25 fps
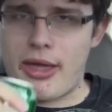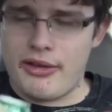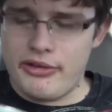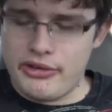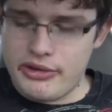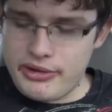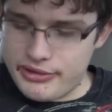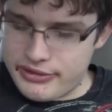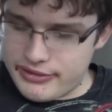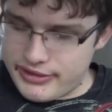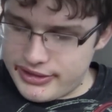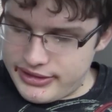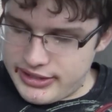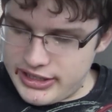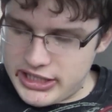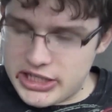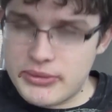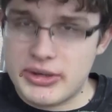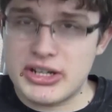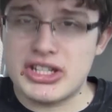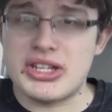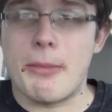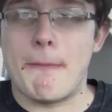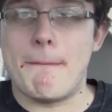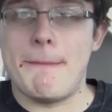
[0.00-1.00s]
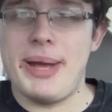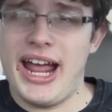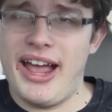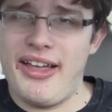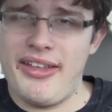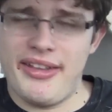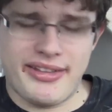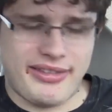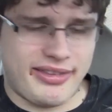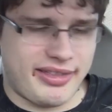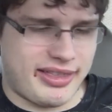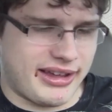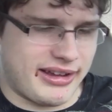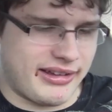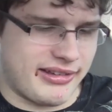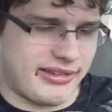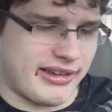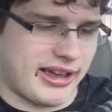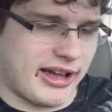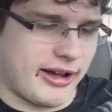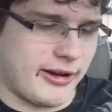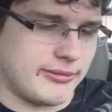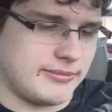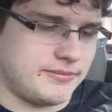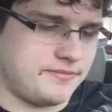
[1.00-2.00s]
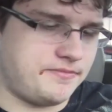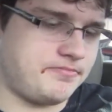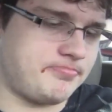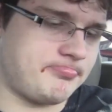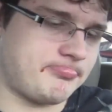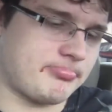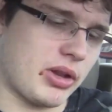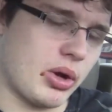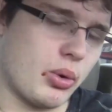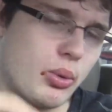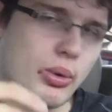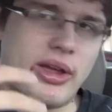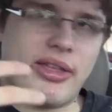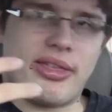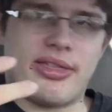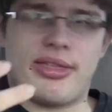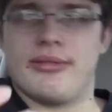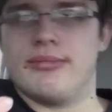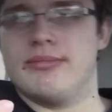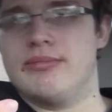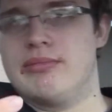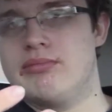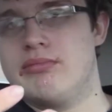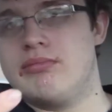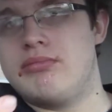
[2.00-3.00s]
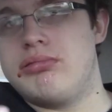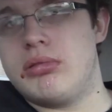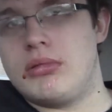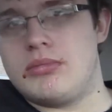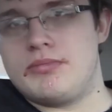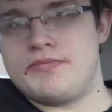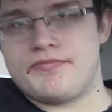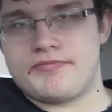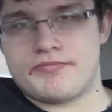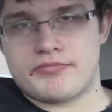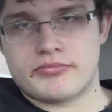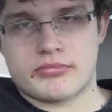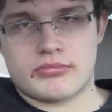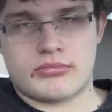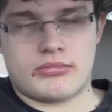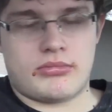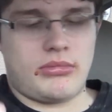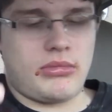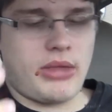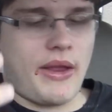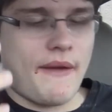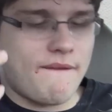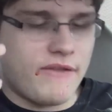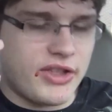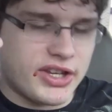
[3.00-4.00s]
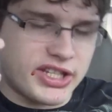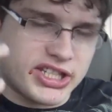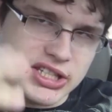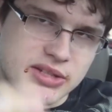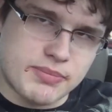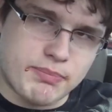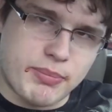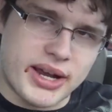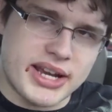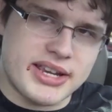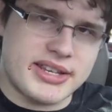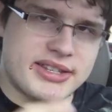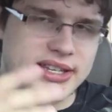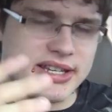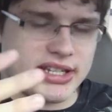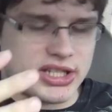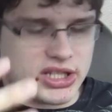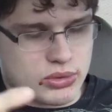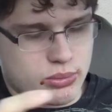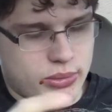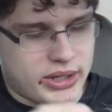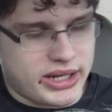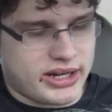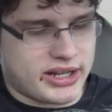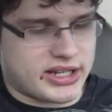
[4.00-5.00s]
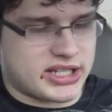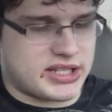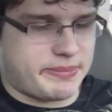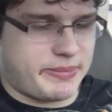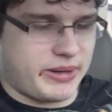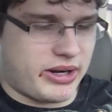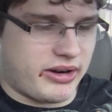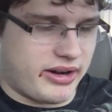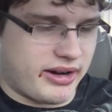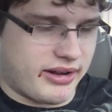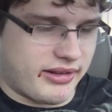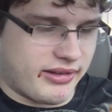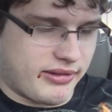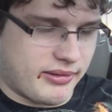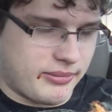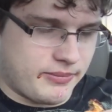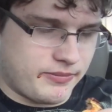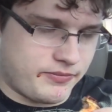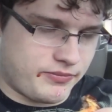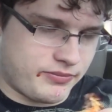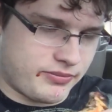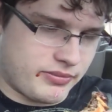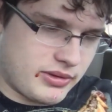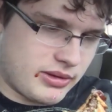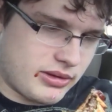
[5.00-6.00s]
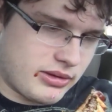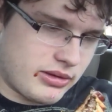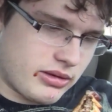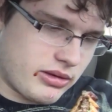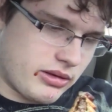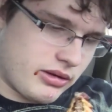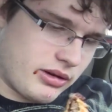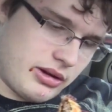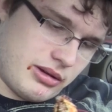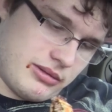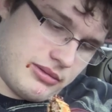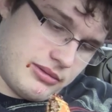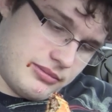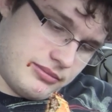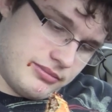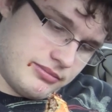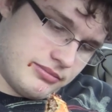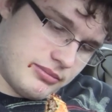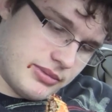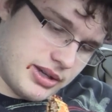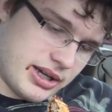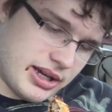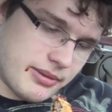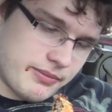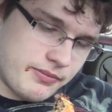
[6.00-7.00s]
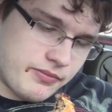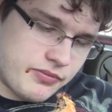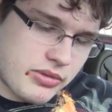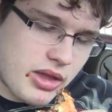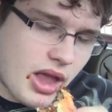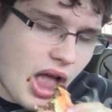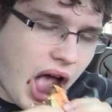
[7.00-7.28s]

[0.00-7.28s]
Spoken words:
So it's continuing to balance things out with the spicy sweet experience. Man.